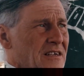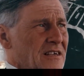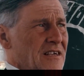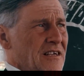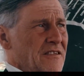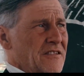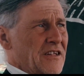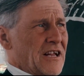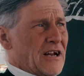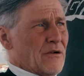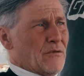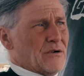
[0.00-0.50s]

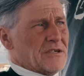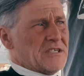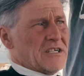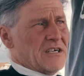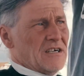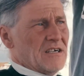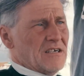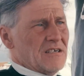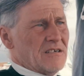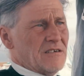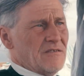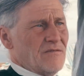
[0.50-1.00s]
And then I went
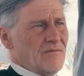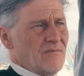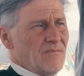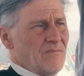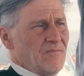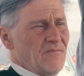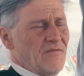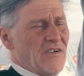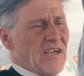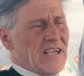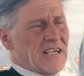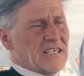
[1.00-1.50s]
to
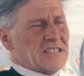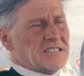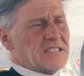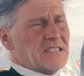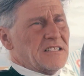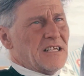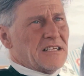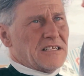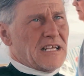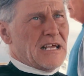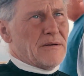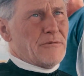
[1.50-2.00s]
Vegas and
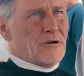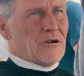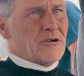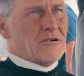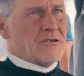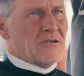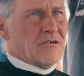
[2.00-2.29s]
then came here.